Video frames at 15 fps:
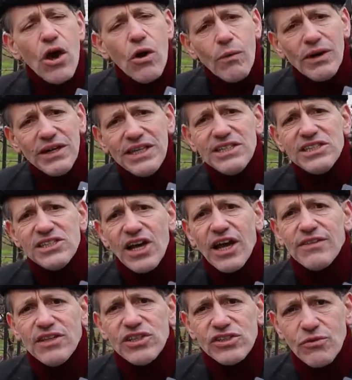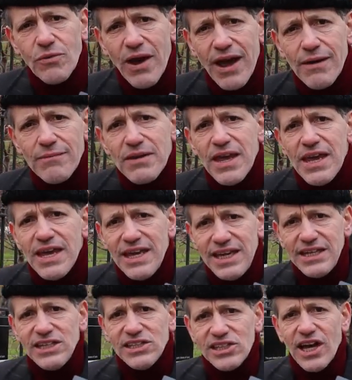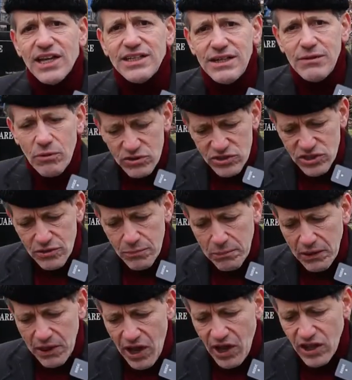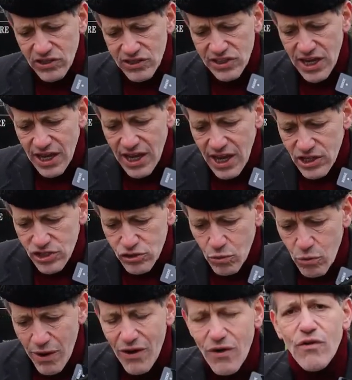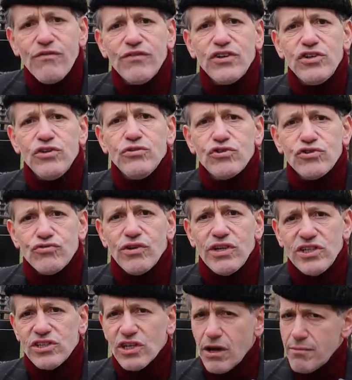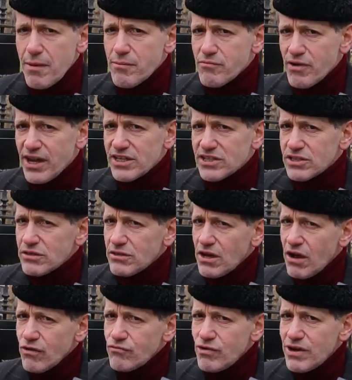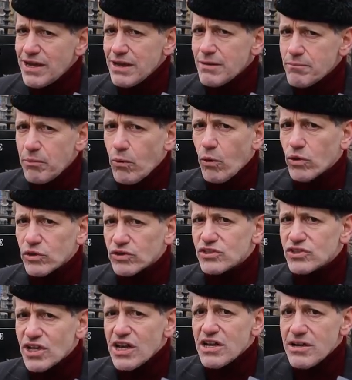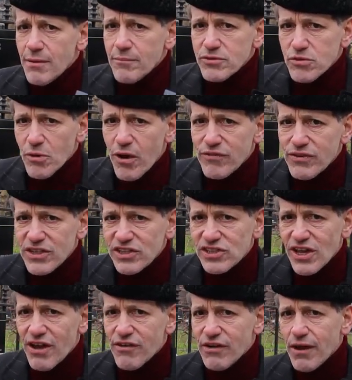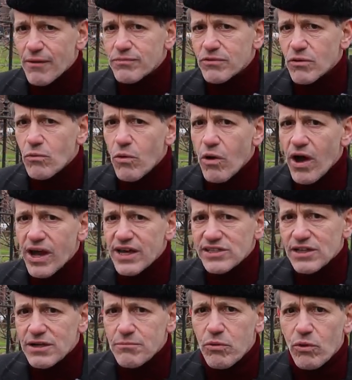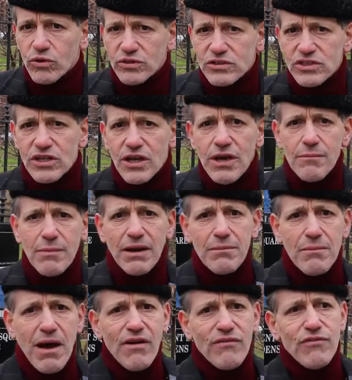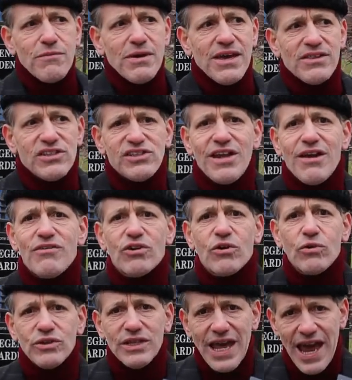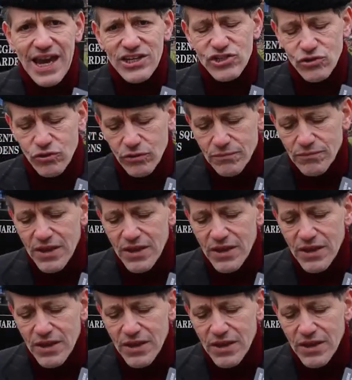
when he designed this square, he decided he wanted to plant 12 huge trees to commemorate a really important number 12 in this area. Why is it important? About a mile from here, there's an area called the Angel.